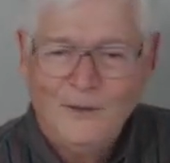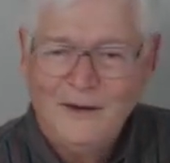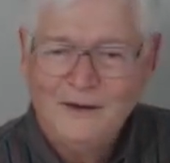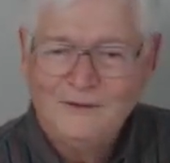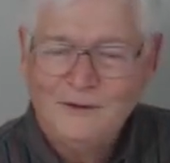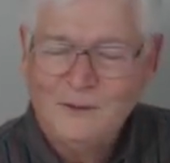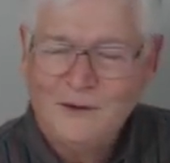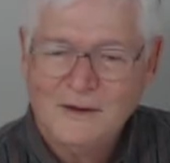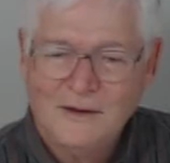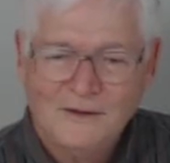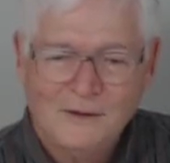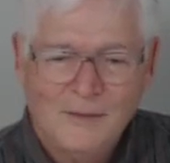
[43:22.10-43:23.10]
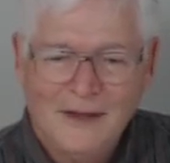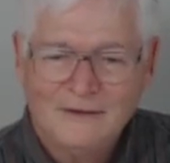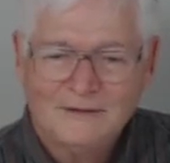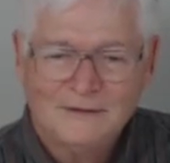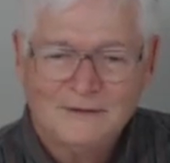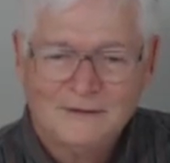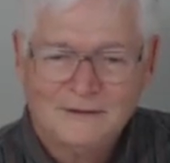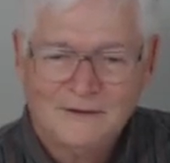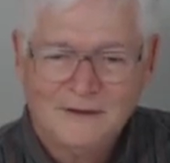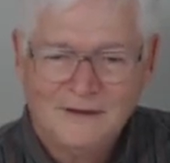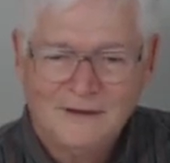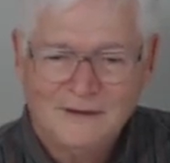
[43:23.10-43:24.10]
where did you work on your bachelor's
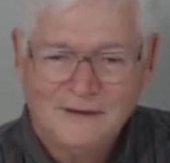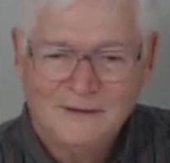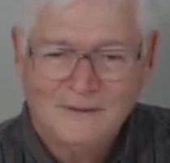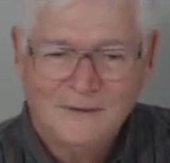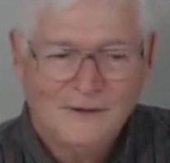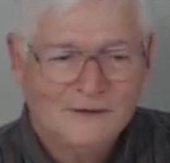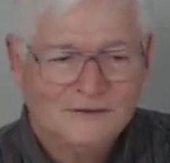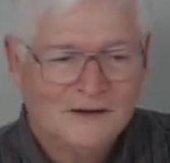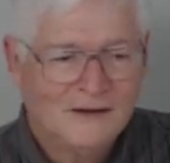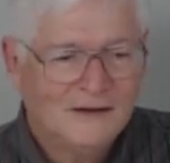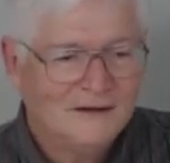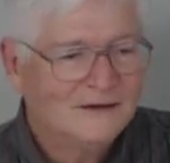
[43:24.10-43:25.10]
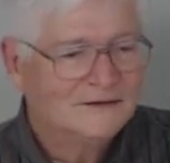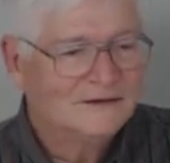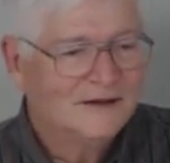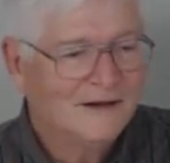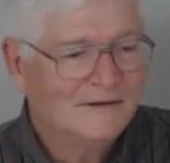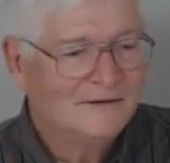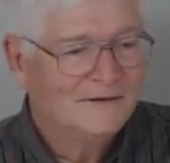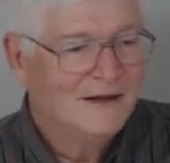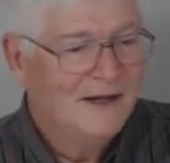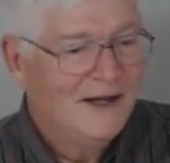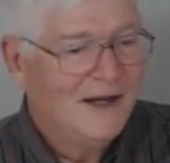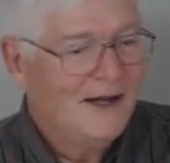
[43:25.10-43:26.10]
degree? Where you studied this stuff?
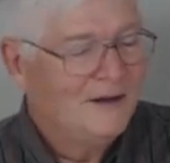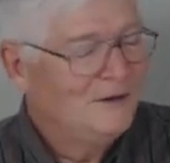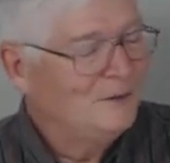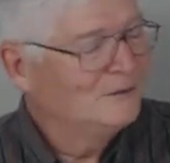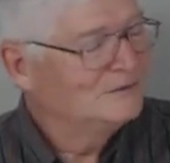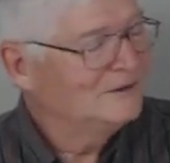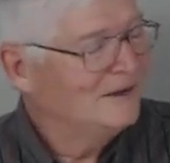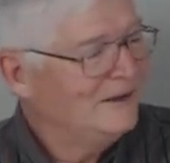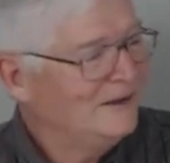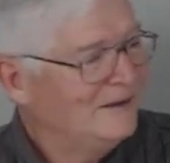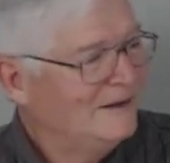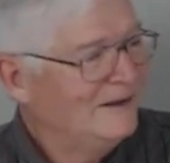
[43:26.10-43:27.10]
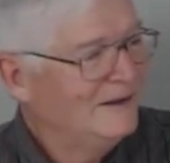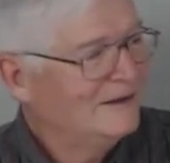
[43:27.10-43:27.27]
And you will say,